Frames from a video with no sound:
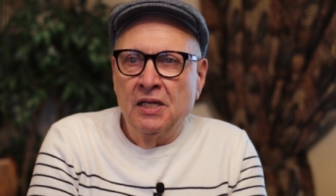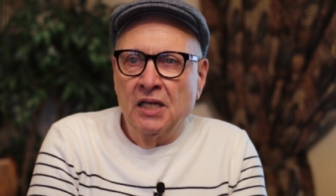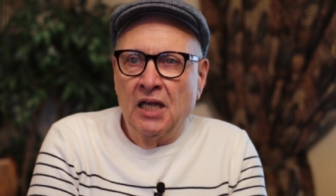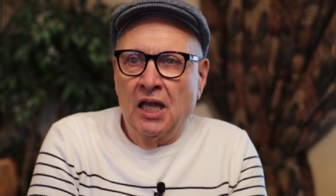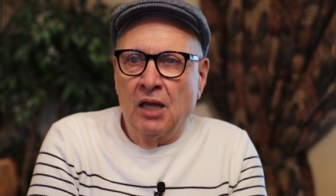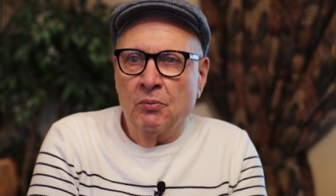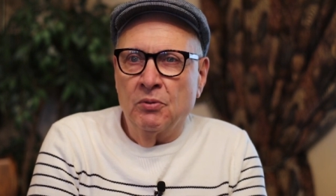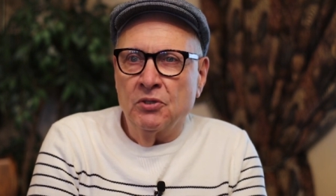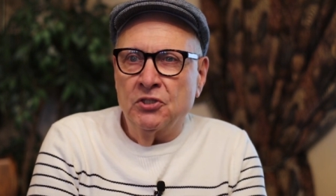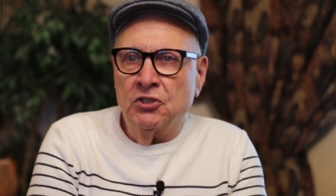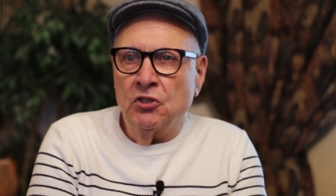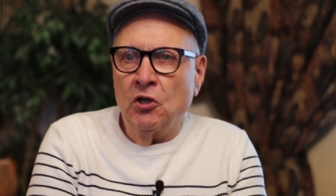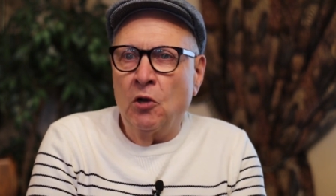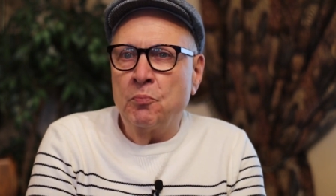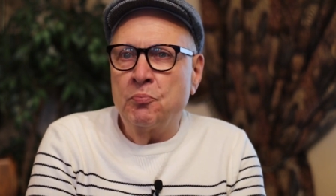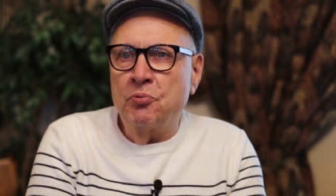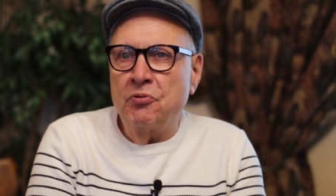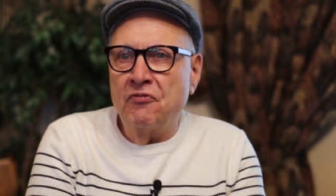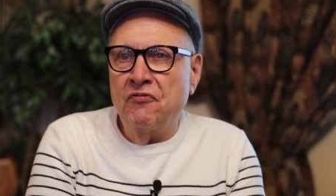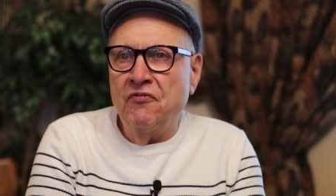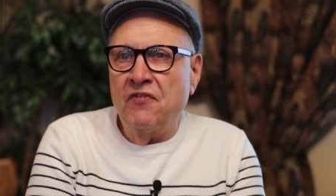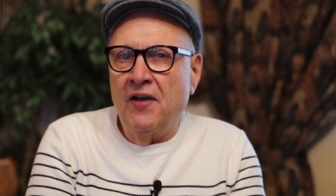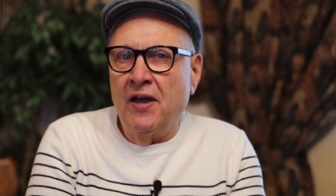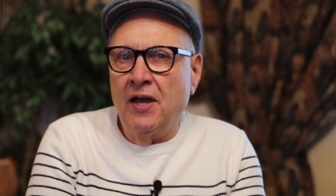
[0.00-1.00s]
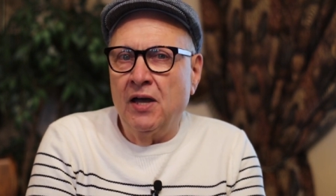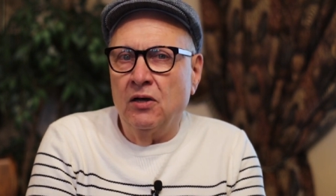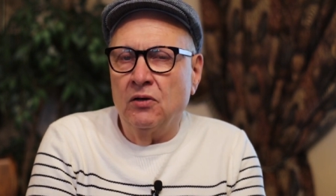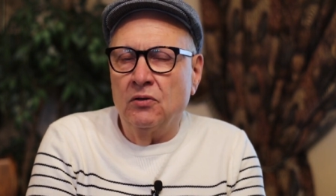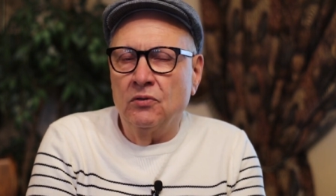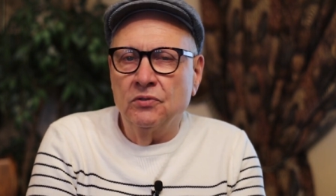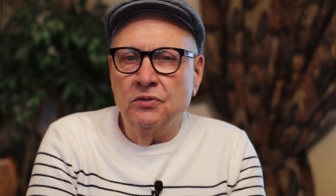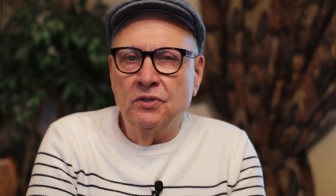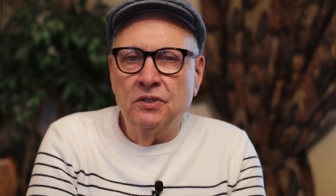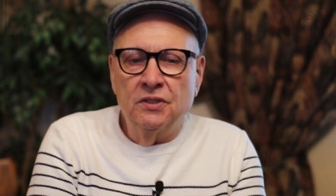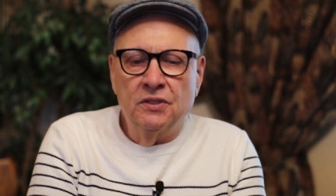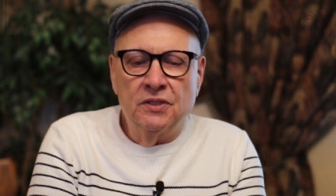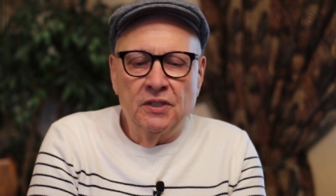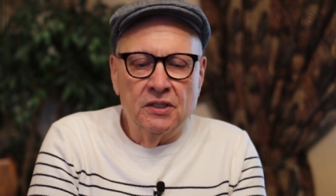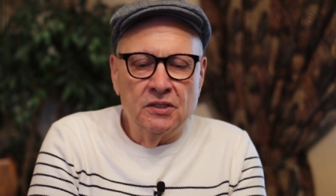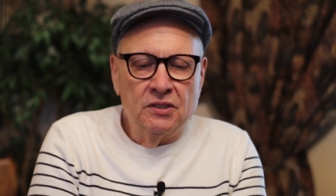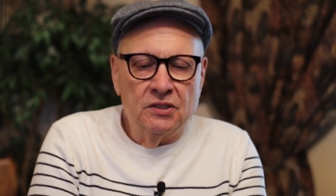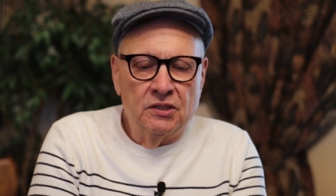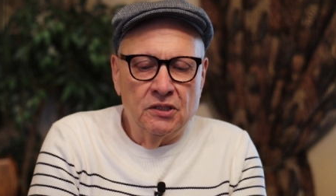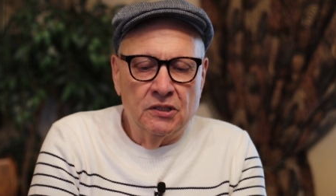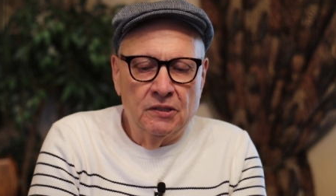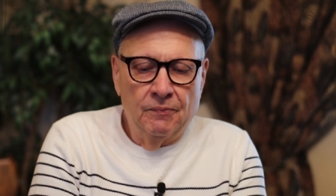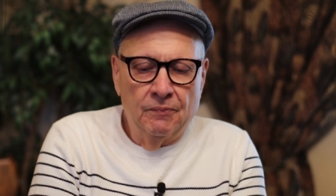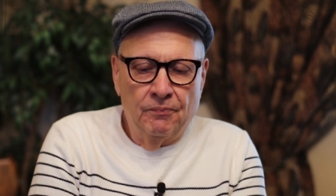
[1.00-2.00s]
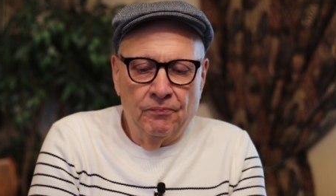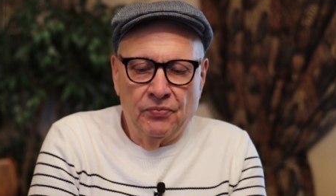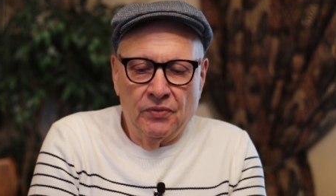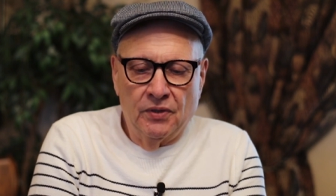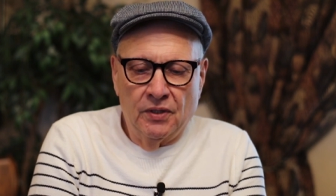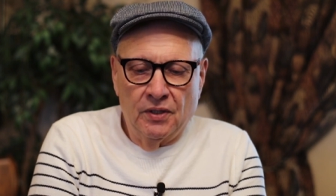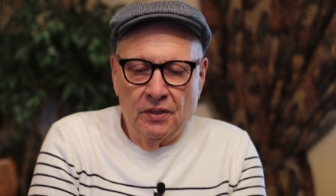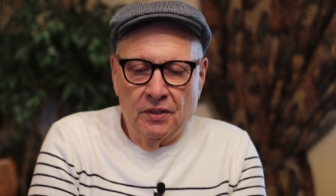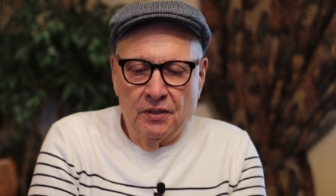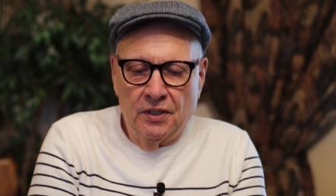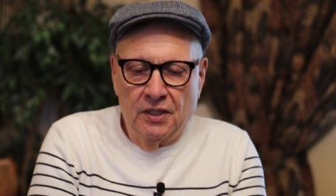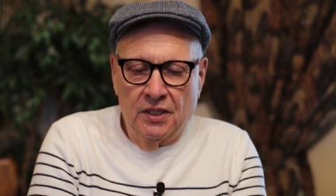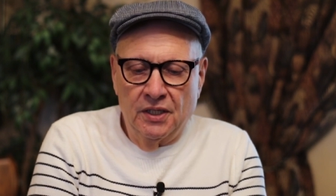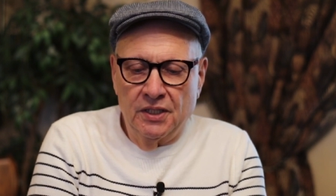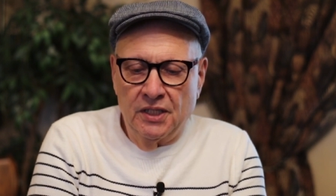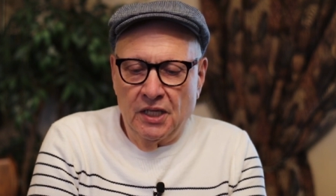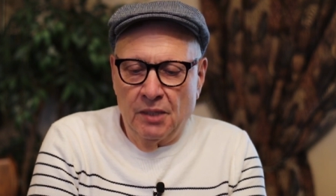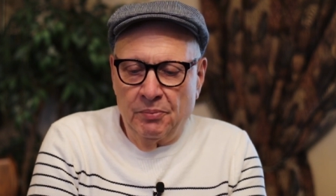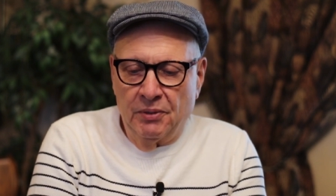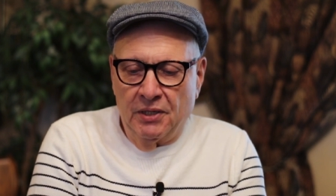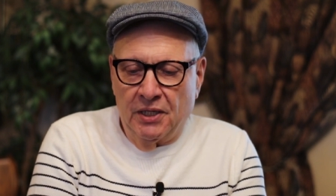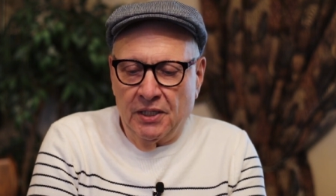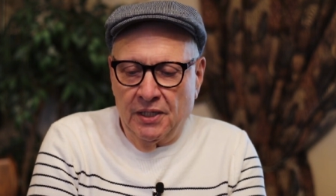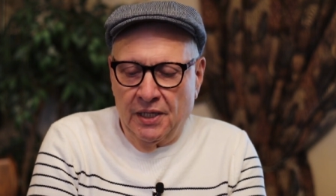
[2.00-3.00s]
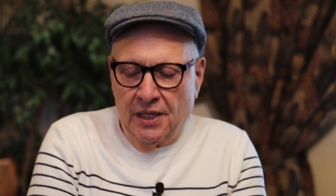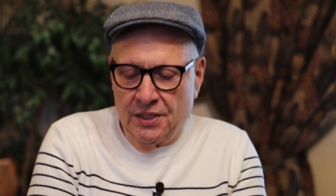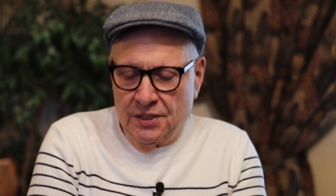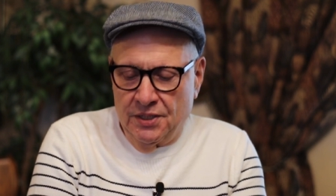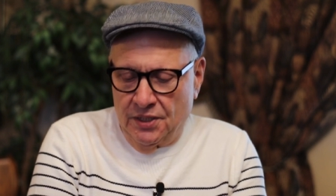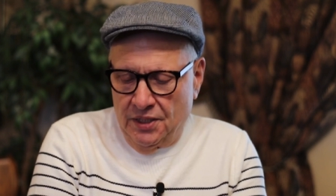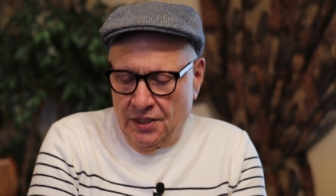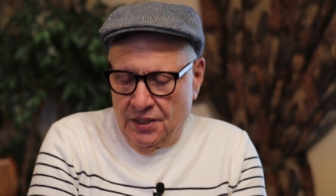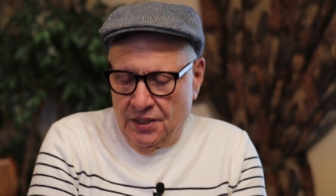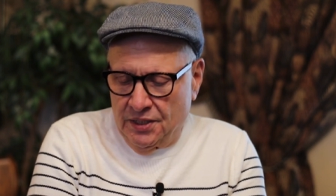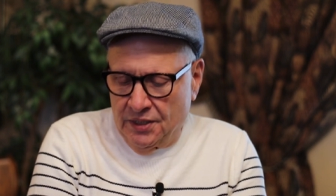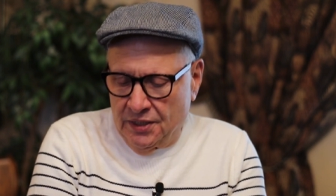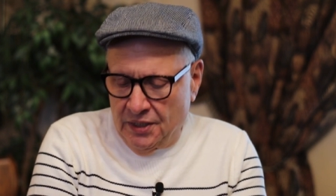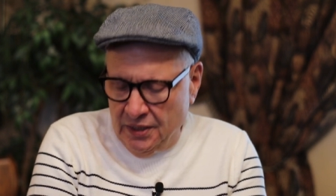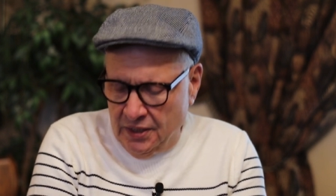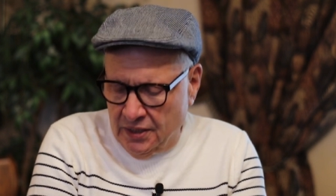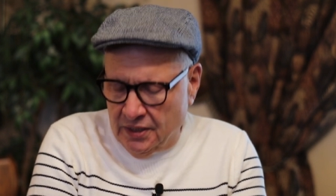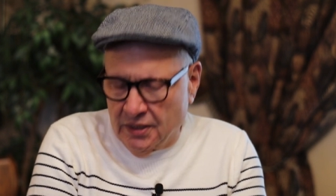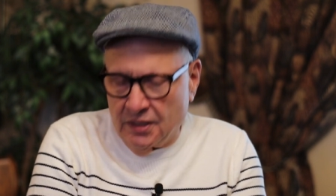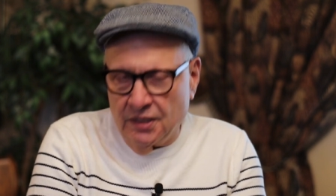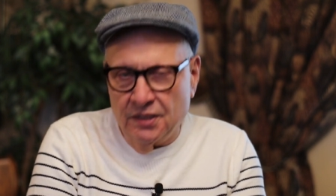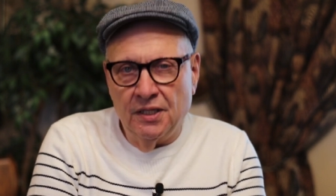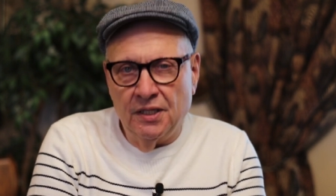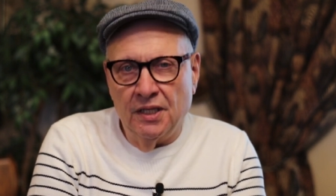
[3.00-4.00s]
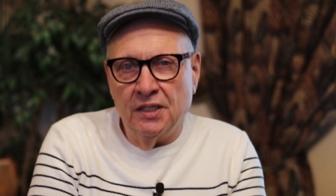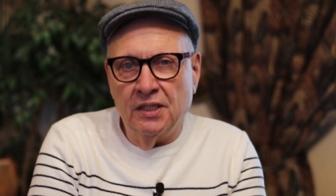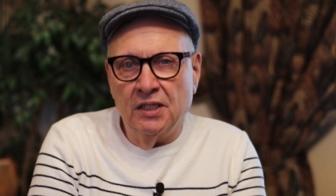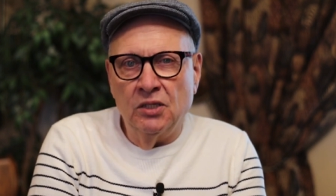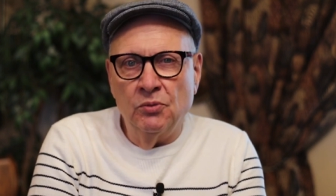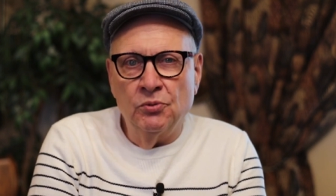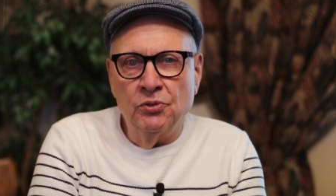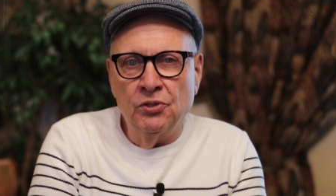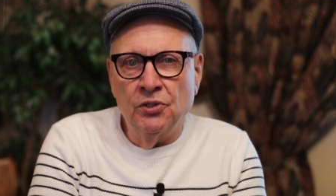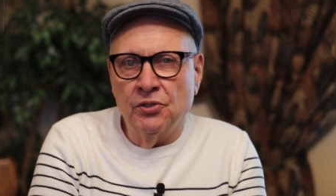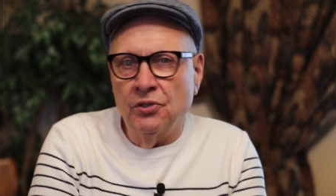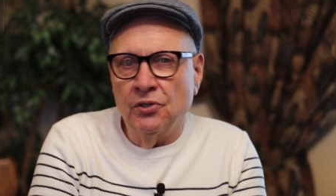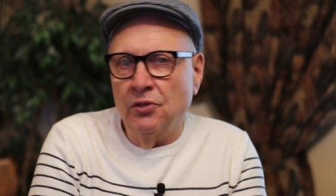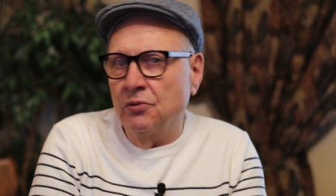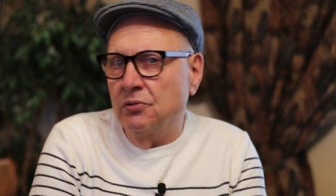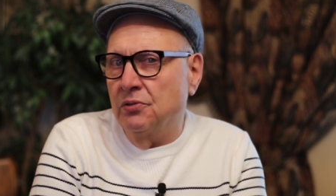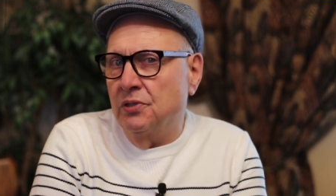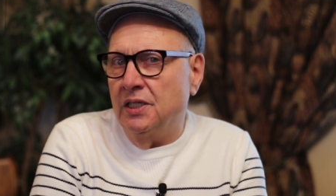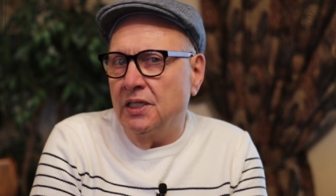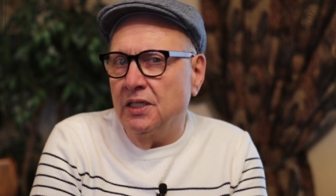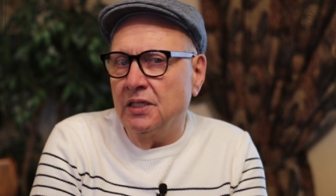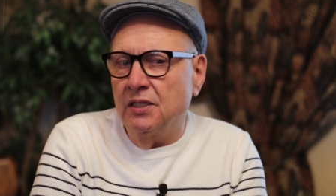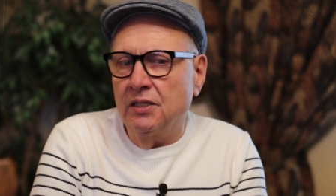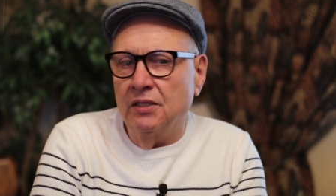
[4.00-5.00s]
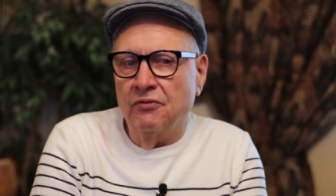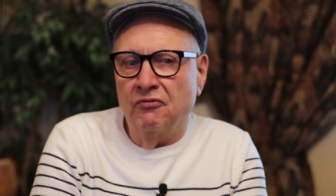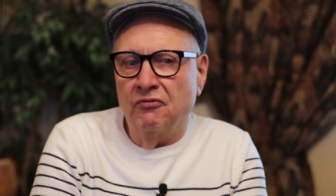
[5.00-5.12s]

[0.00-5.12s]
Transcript: It was so profound that King Nebuchadnezzar insisted that he would not only